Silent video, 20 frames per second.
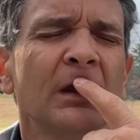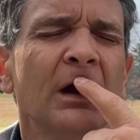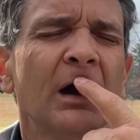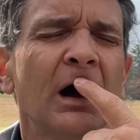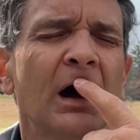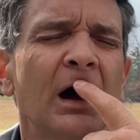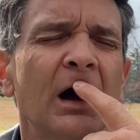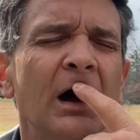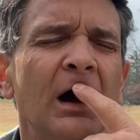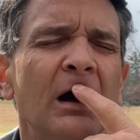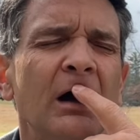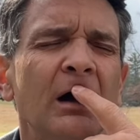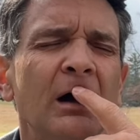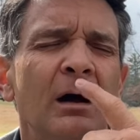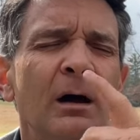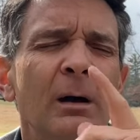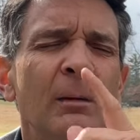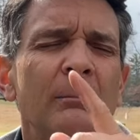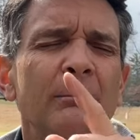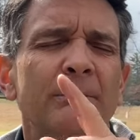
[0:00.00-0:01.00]
uh,
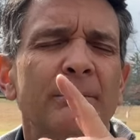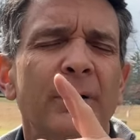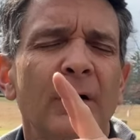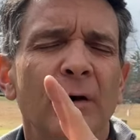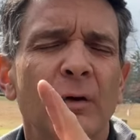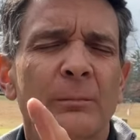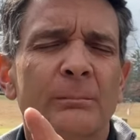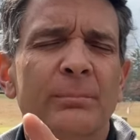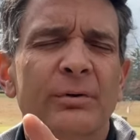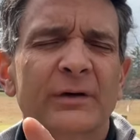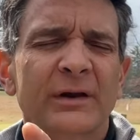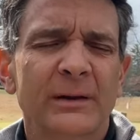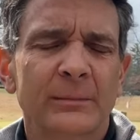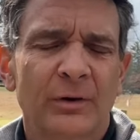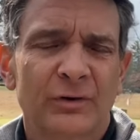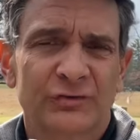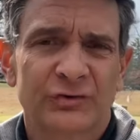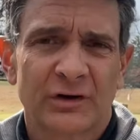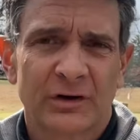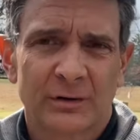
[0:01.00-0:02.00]

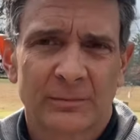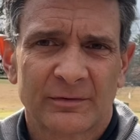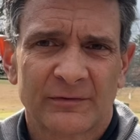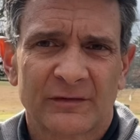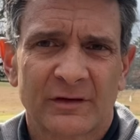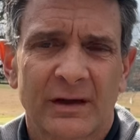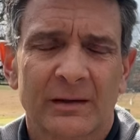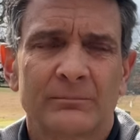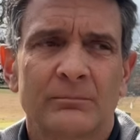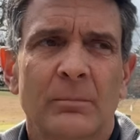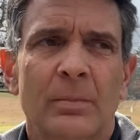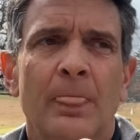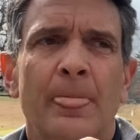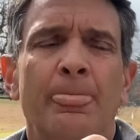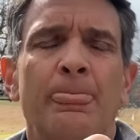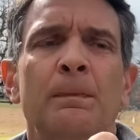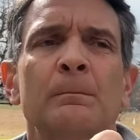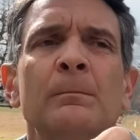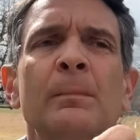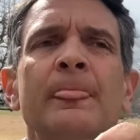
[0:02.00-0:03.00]
pre-emergent herbicide.
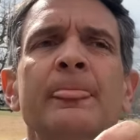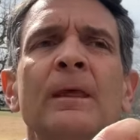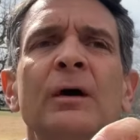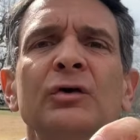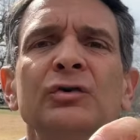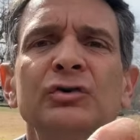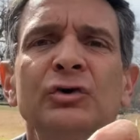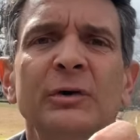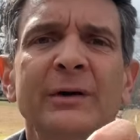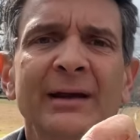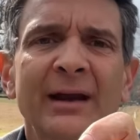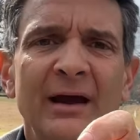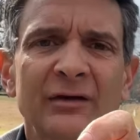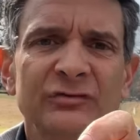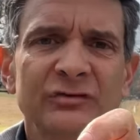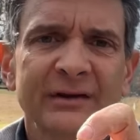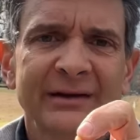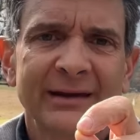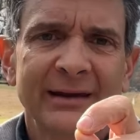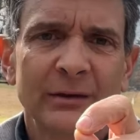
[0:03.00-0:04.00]
You can
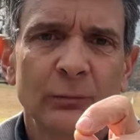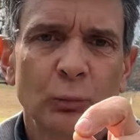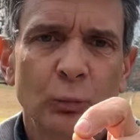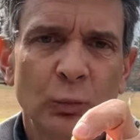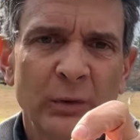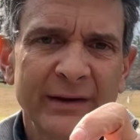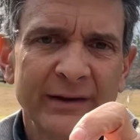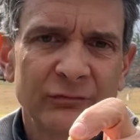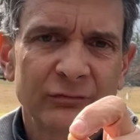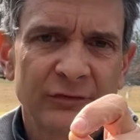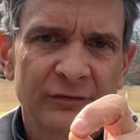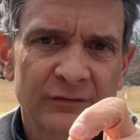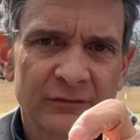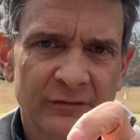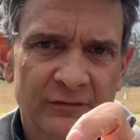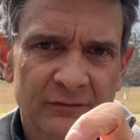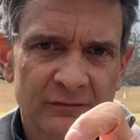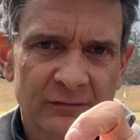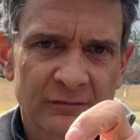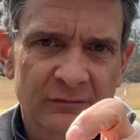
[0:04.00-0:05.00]
actually get weed
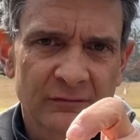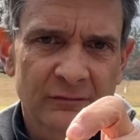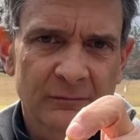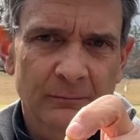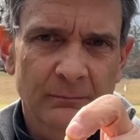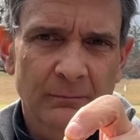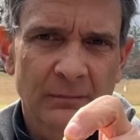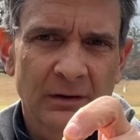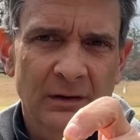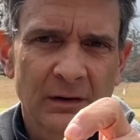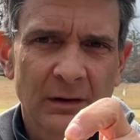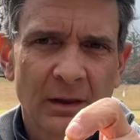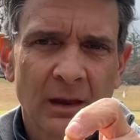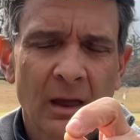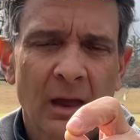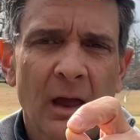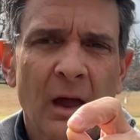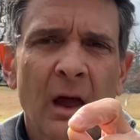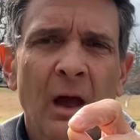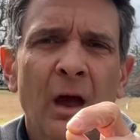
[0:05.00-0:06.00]
resistance.
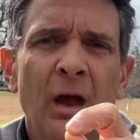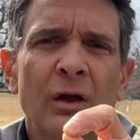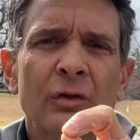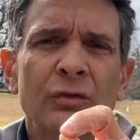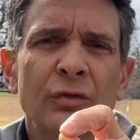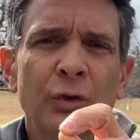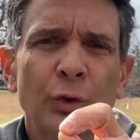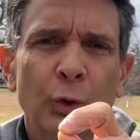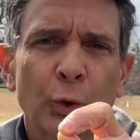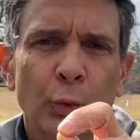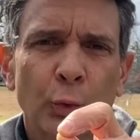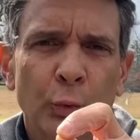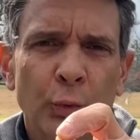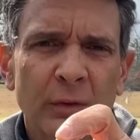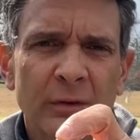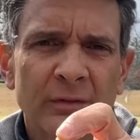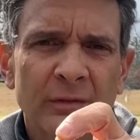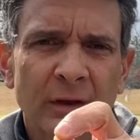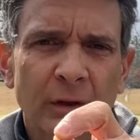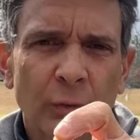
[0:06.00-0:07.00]
The, gr
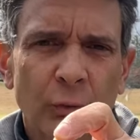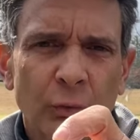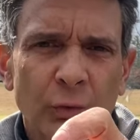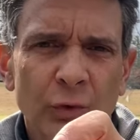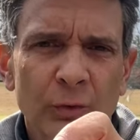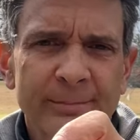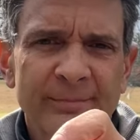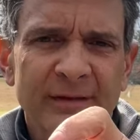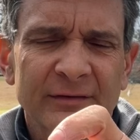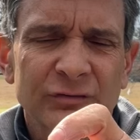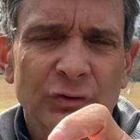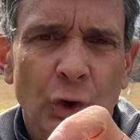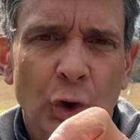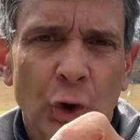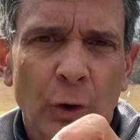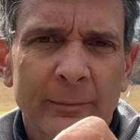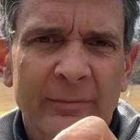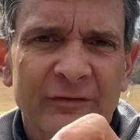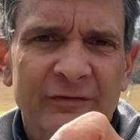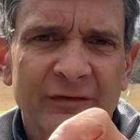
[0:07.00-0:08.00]
the group that the
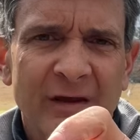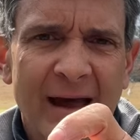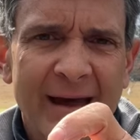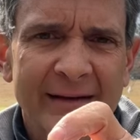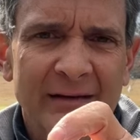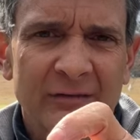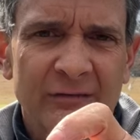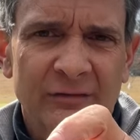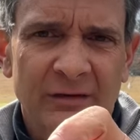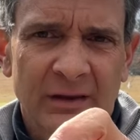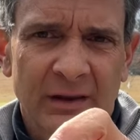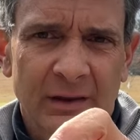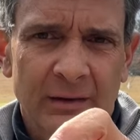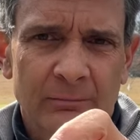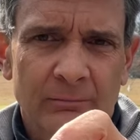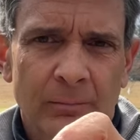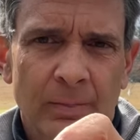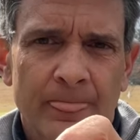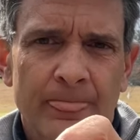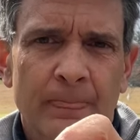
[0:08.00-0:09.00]
herbicide is
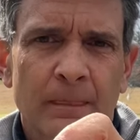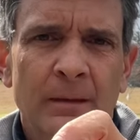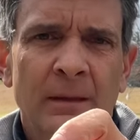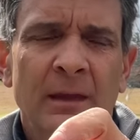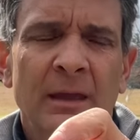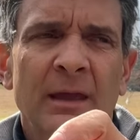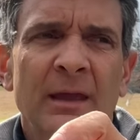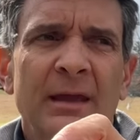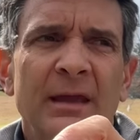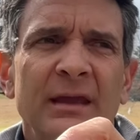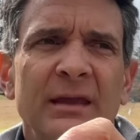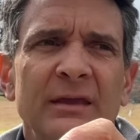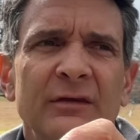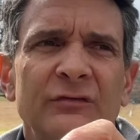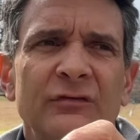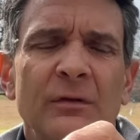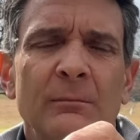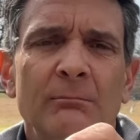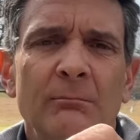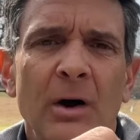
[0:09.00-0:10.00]
in
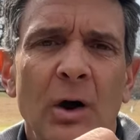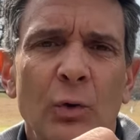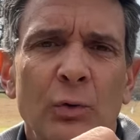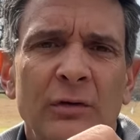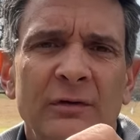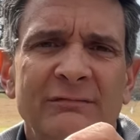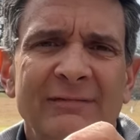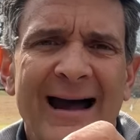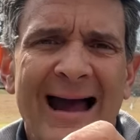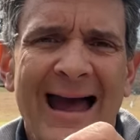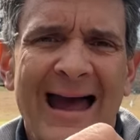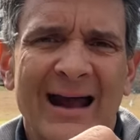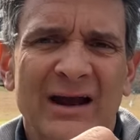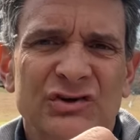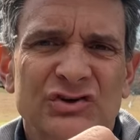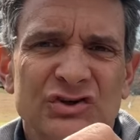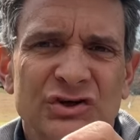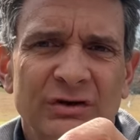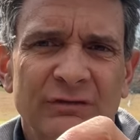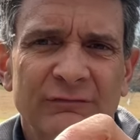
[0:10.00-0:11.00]
is the mode of
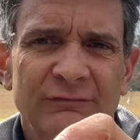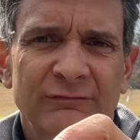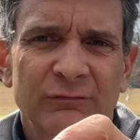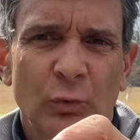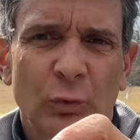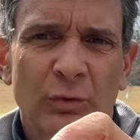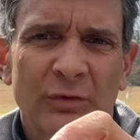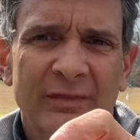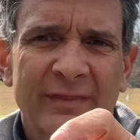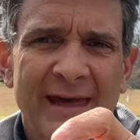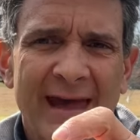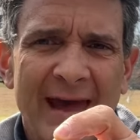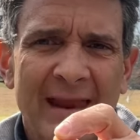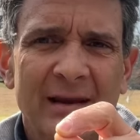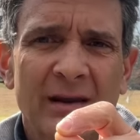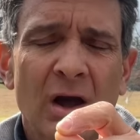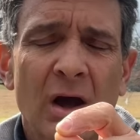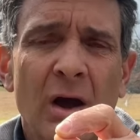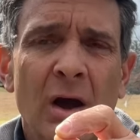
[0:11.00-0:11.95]
action for that